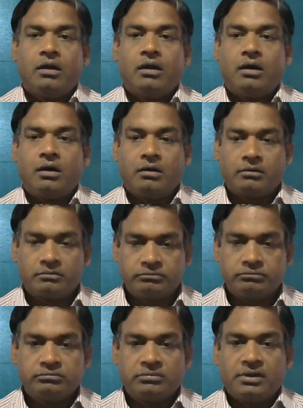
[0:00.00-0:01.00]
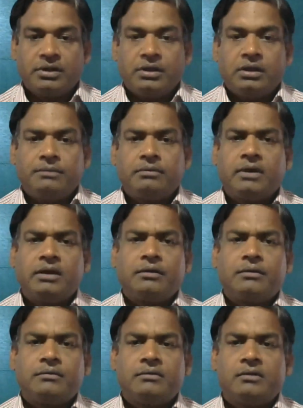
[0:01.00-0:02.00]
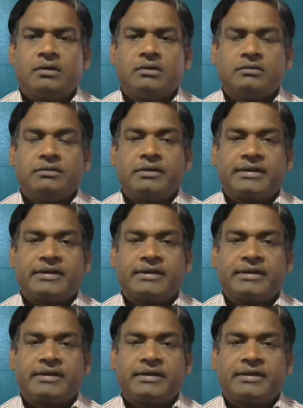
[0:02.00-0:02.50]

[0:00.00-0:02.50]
or if you want to